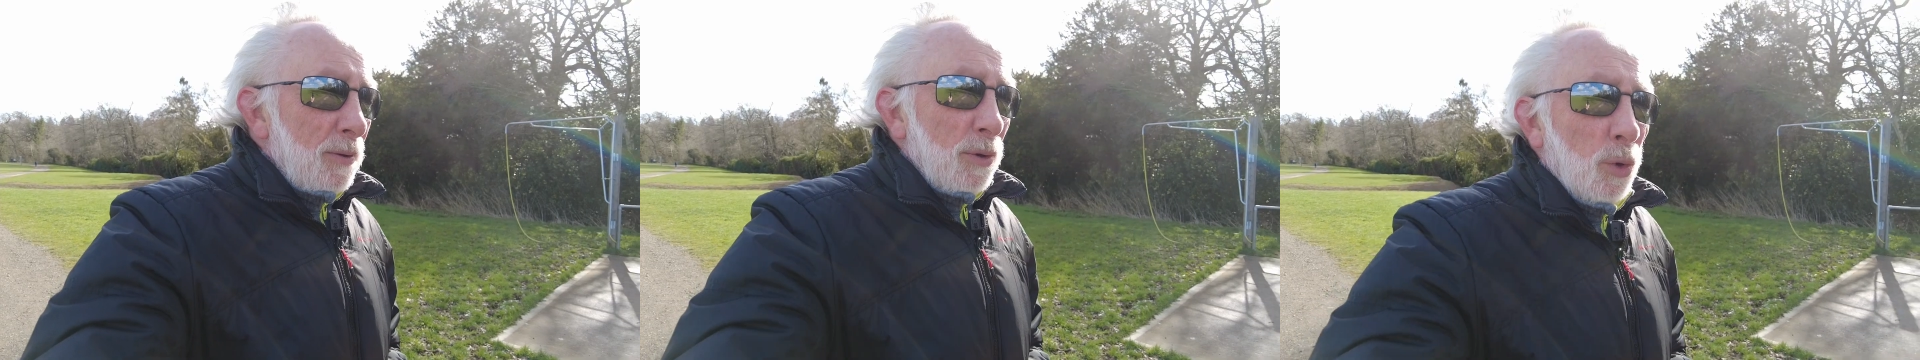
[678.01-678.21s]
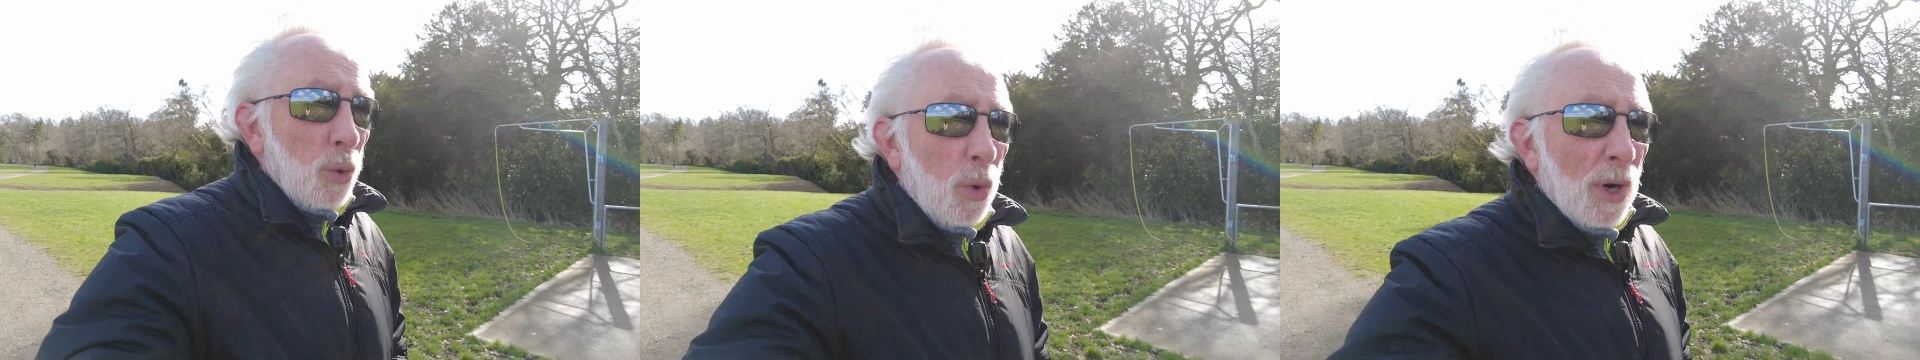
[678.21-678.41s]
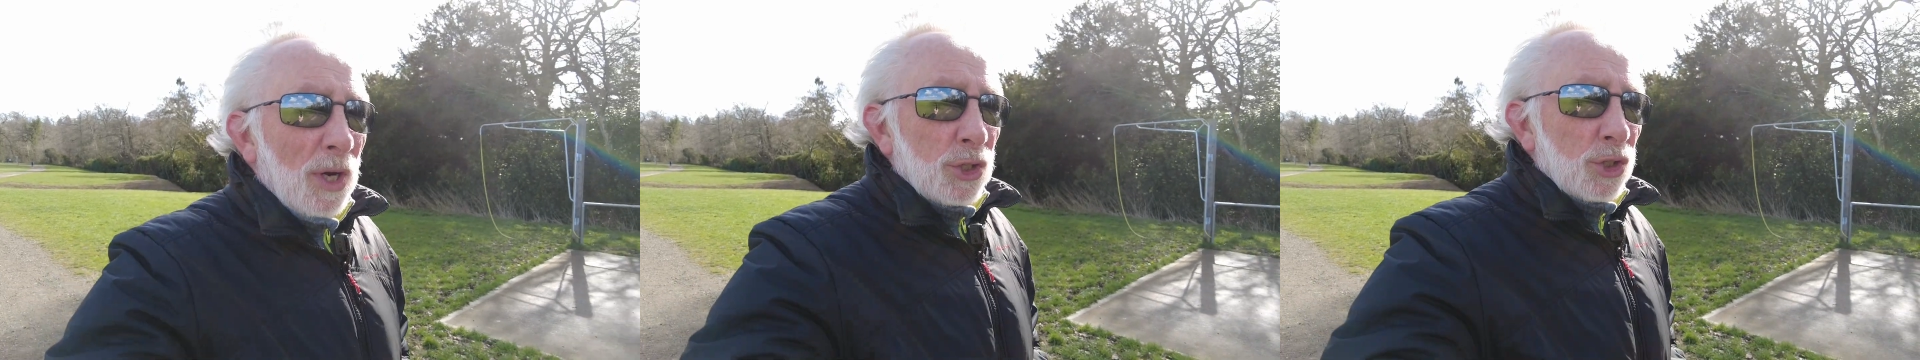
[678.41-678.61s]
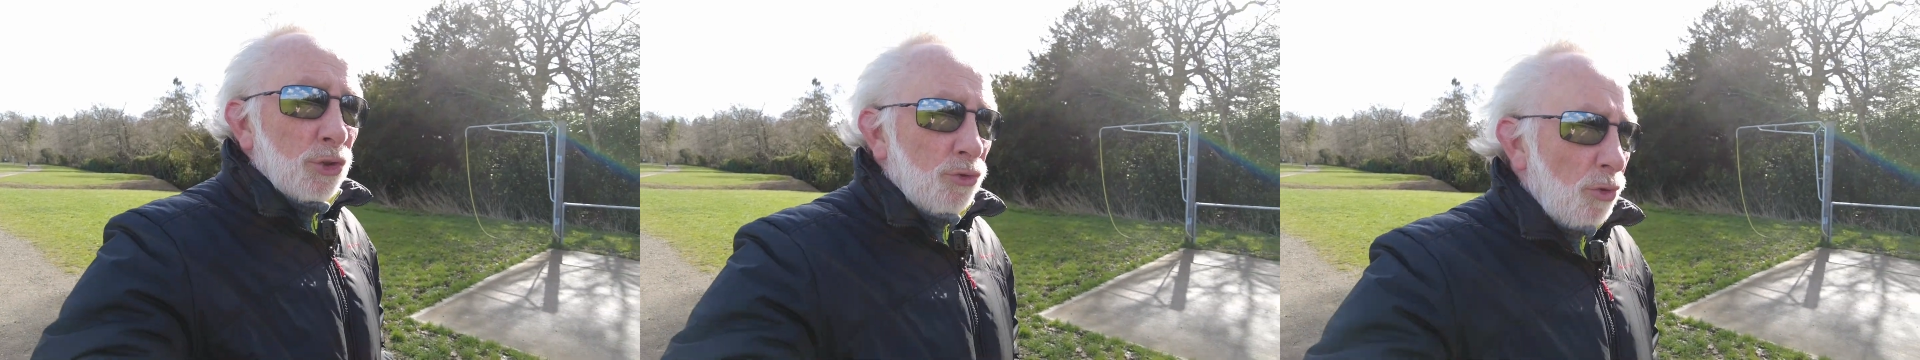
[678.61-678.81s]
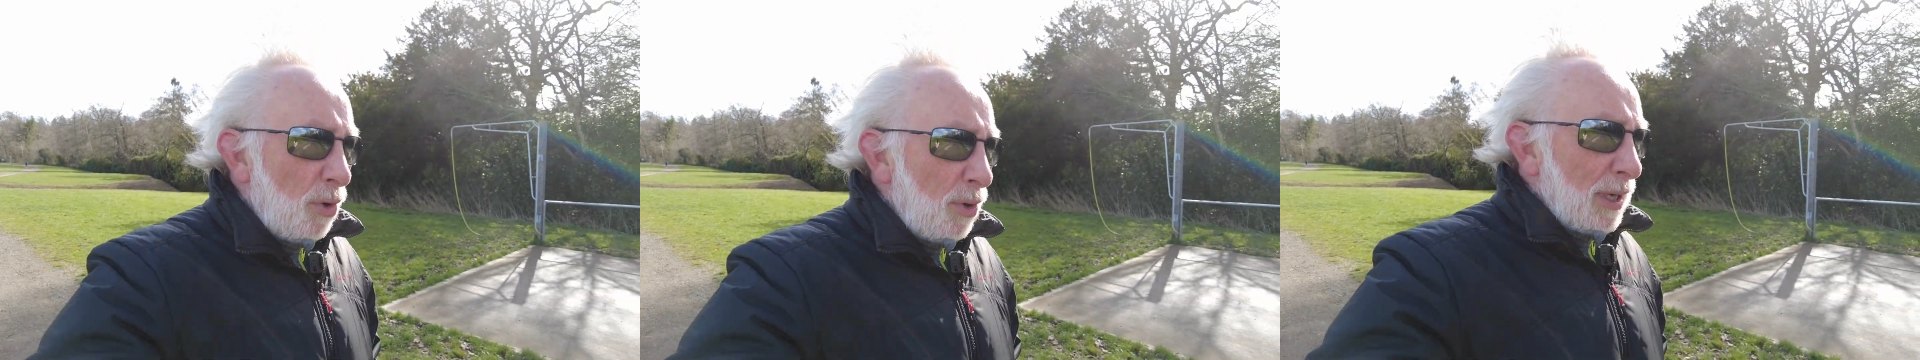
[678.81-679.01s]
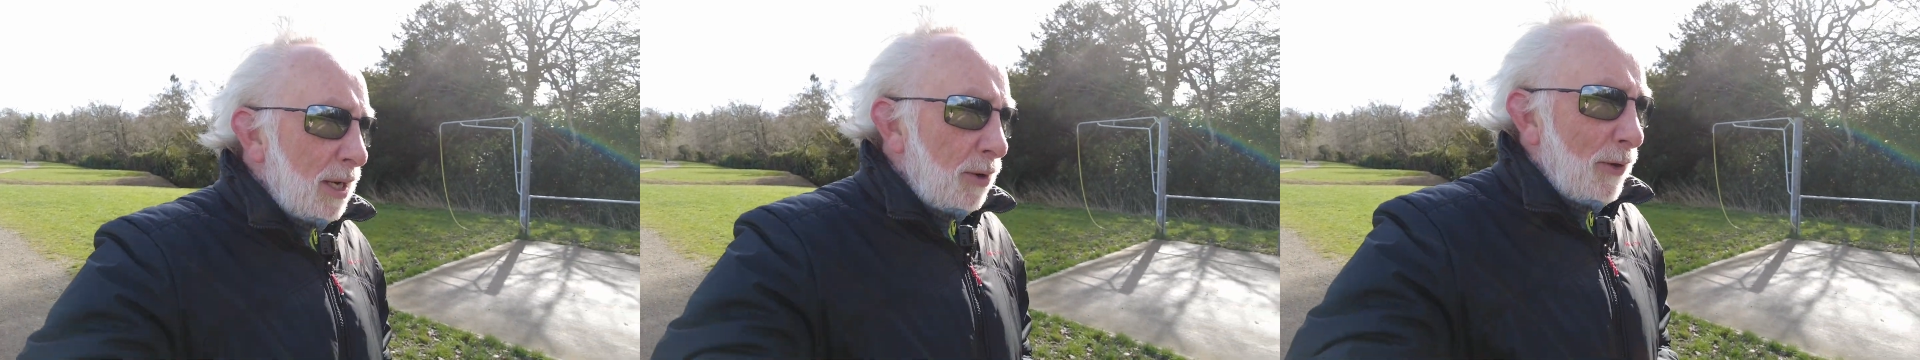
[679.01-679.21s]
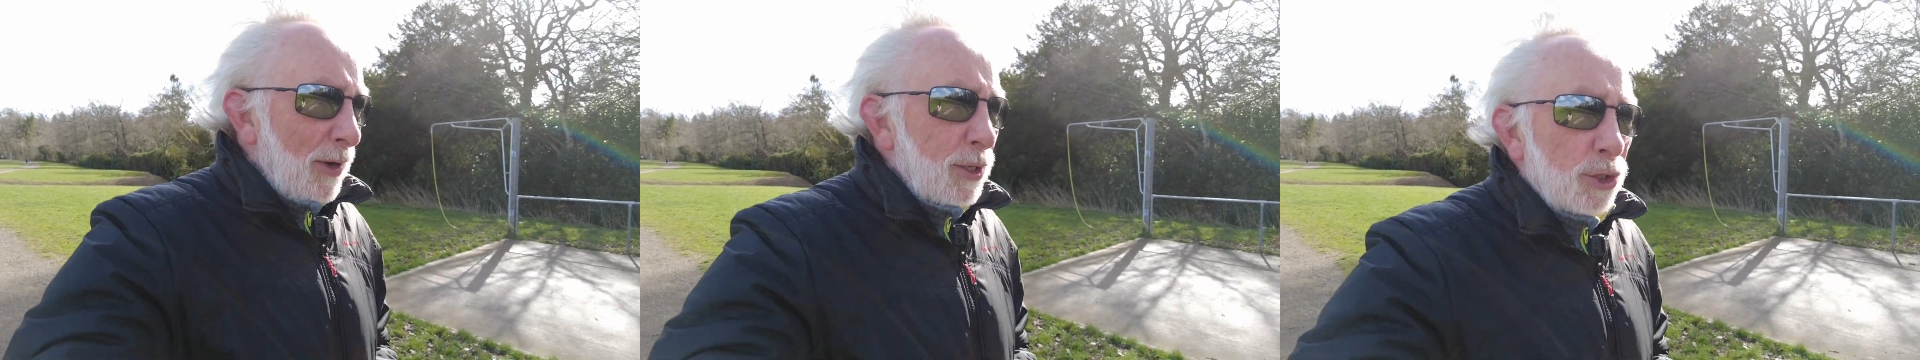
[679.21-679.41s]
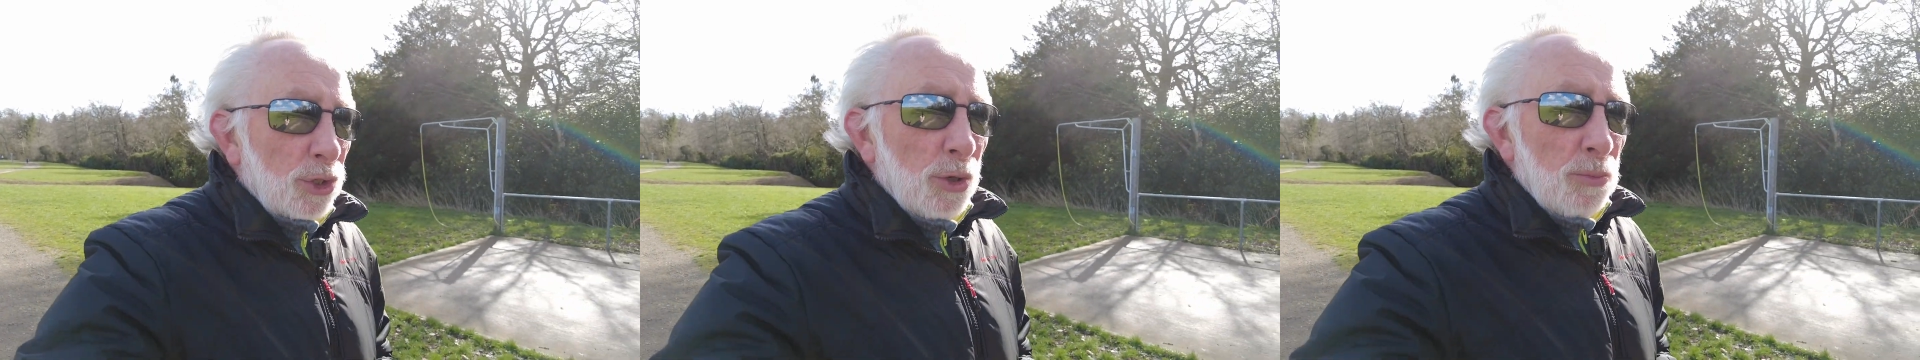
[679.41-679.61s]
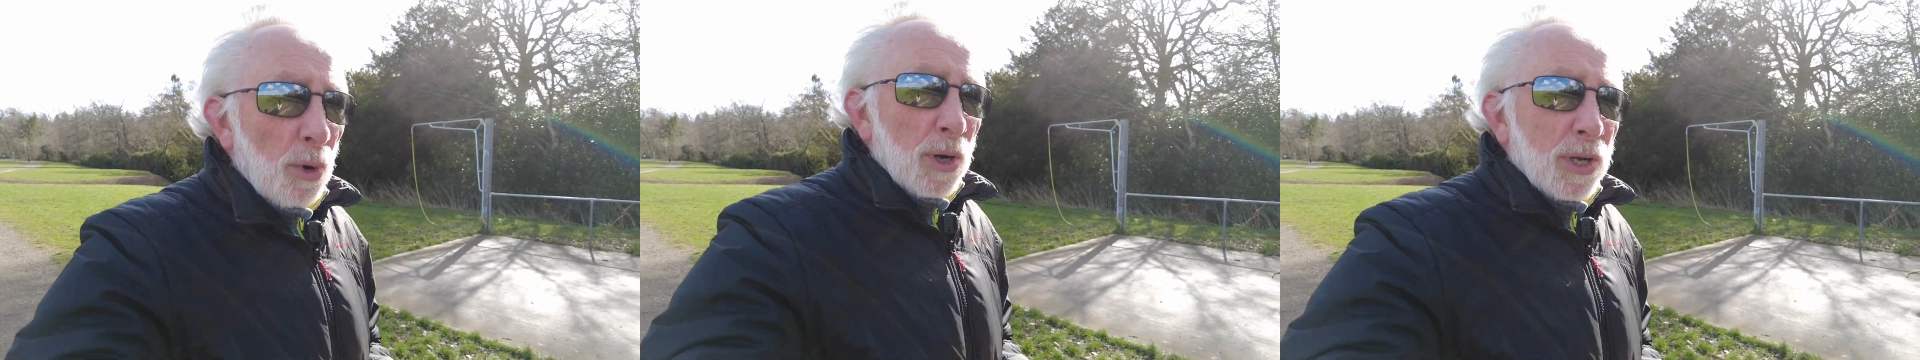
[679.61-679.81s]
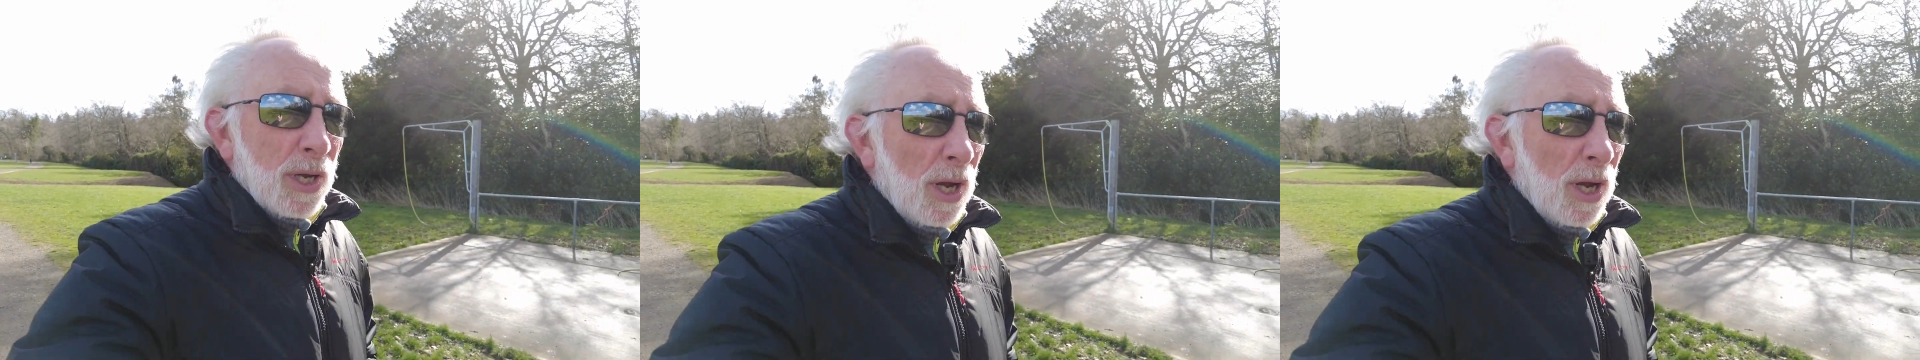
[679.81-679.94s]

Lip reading: quite strongly. I've had to do my